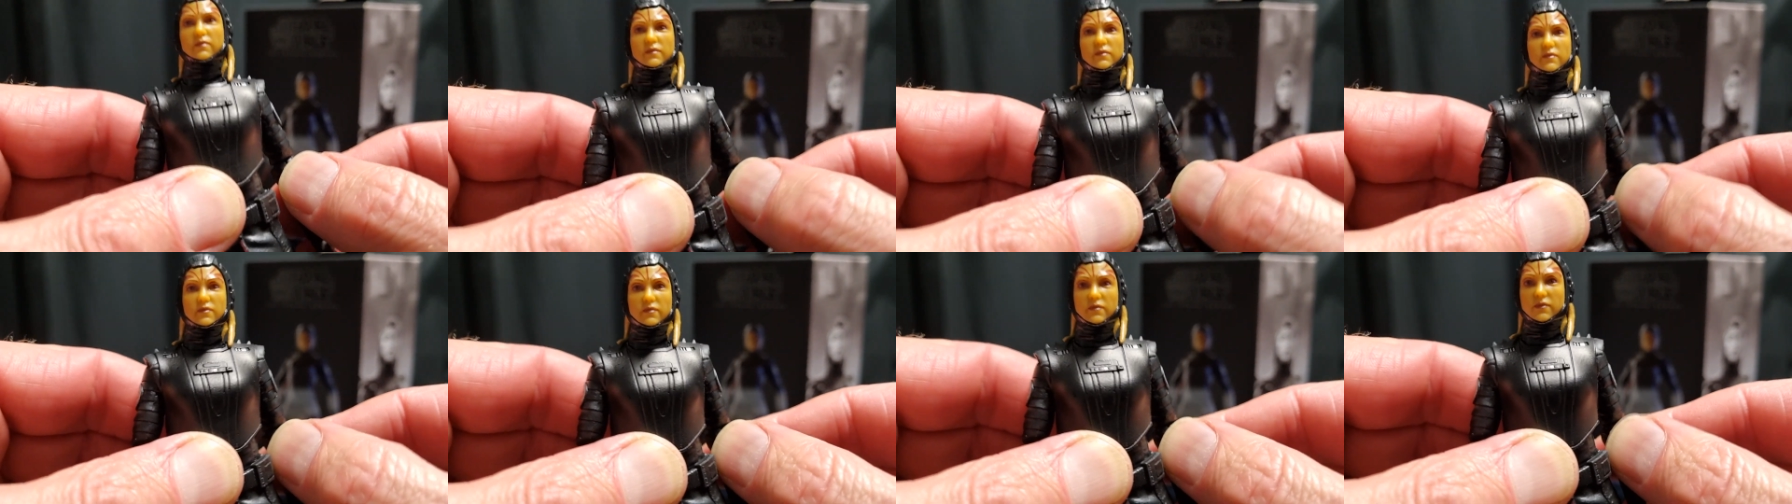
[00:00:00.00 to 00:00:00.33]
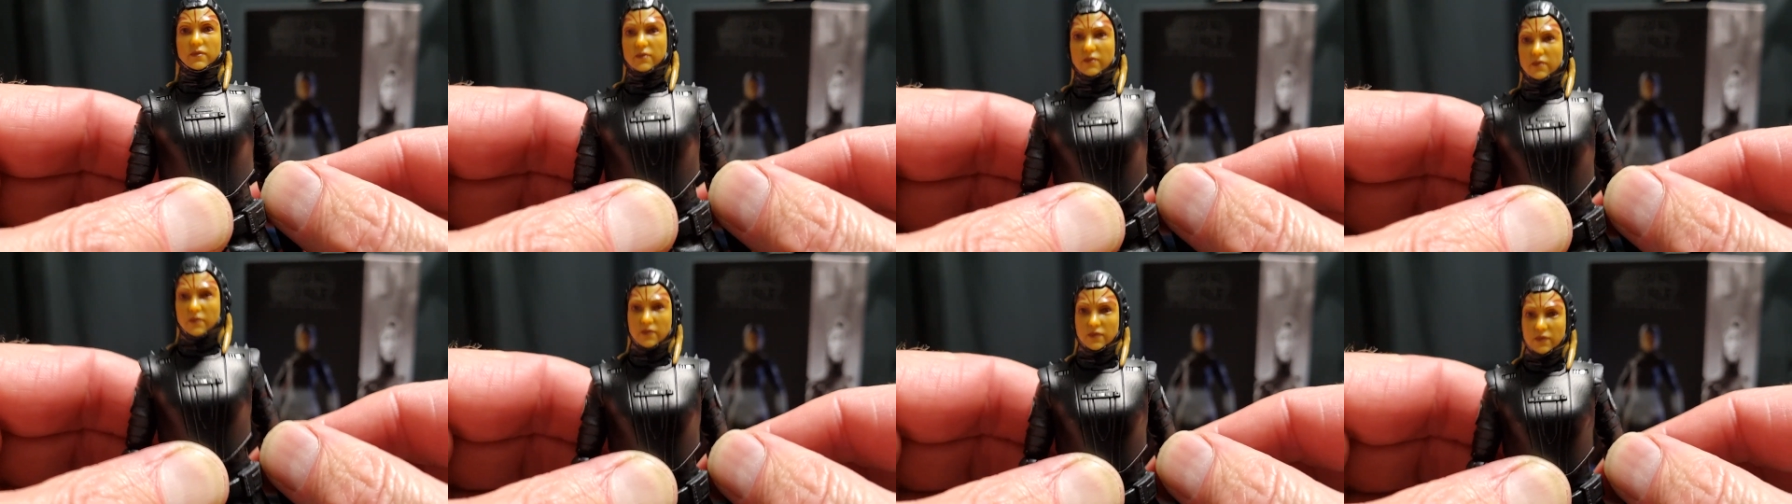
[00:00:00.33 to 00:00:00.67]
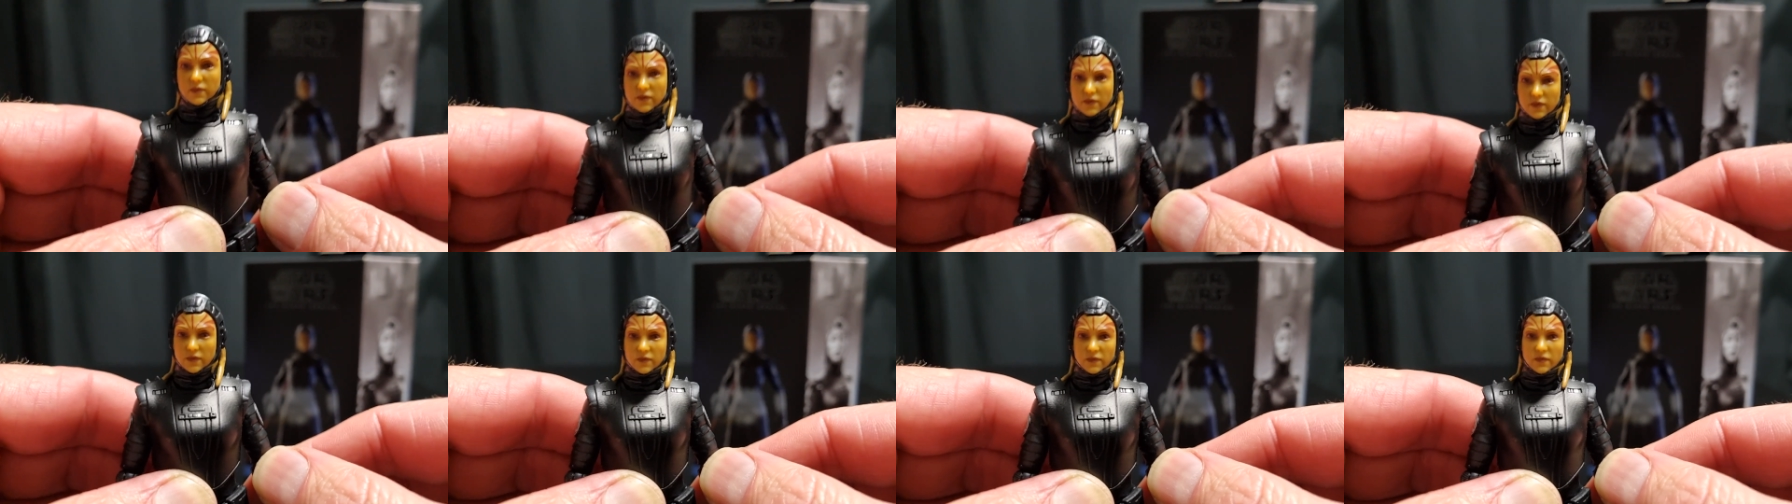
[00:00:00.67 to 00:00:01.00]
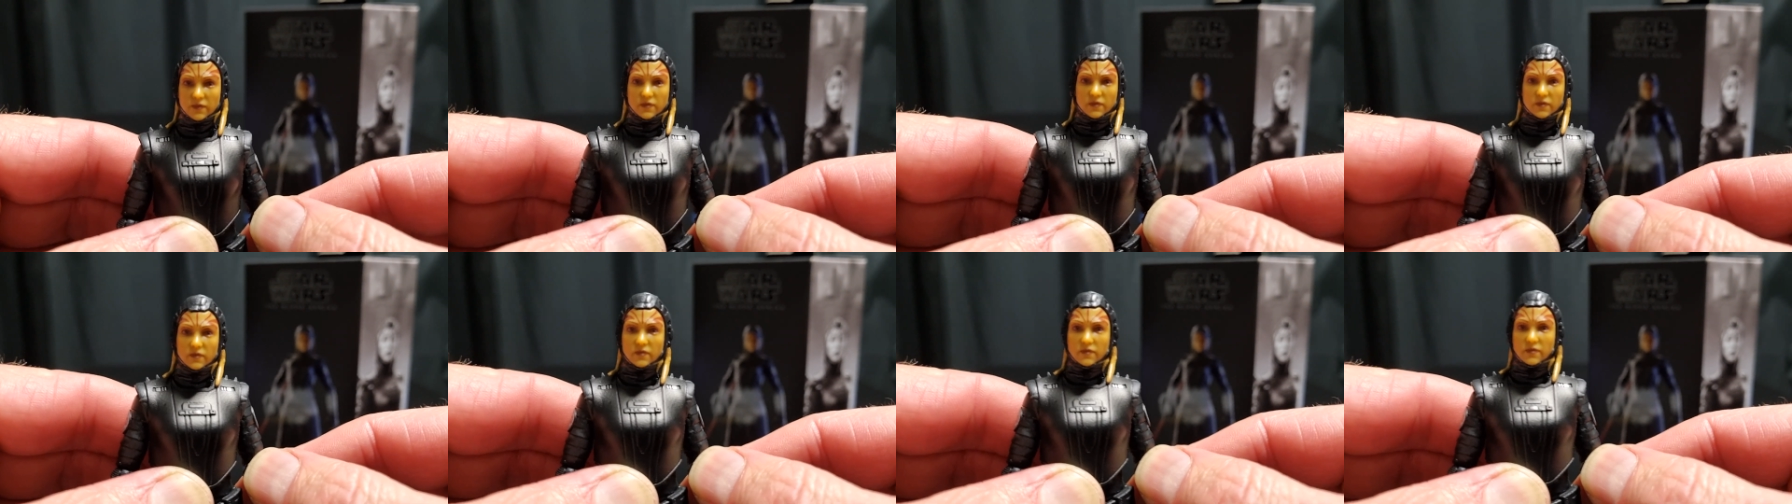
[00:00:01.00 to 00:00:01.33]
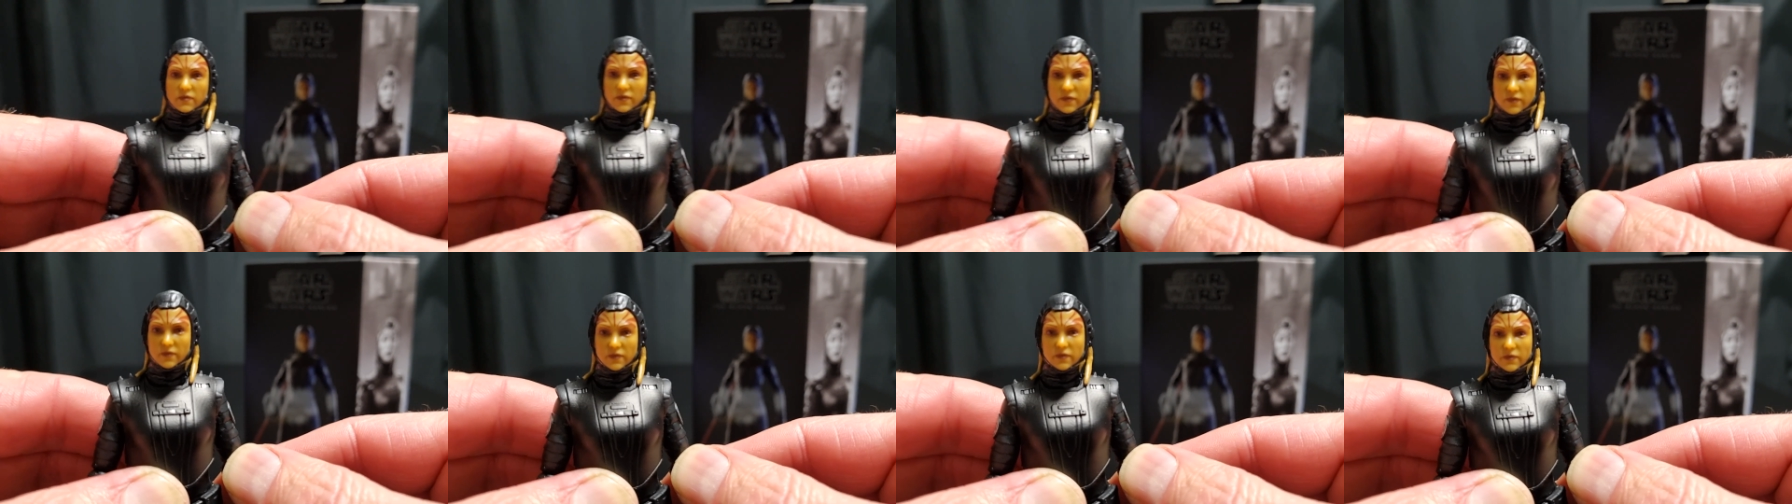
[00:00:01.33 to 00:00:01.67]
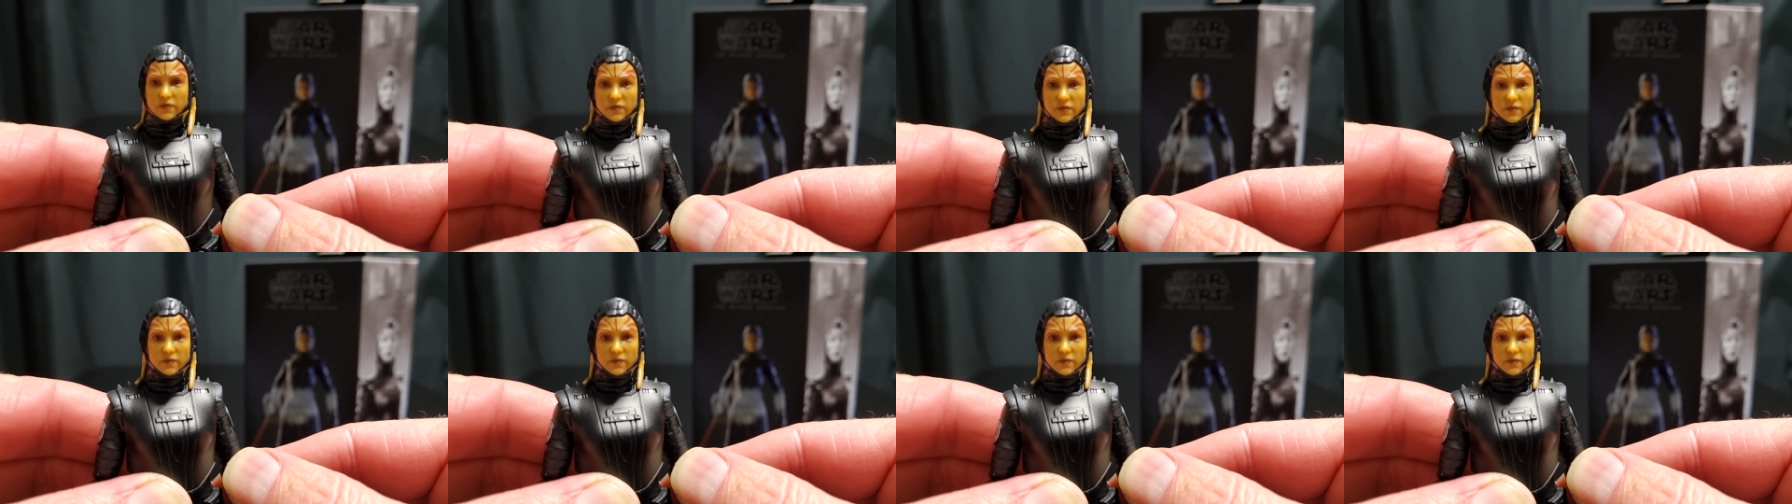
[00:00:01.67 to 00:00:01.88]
up your pre-orders if you're going to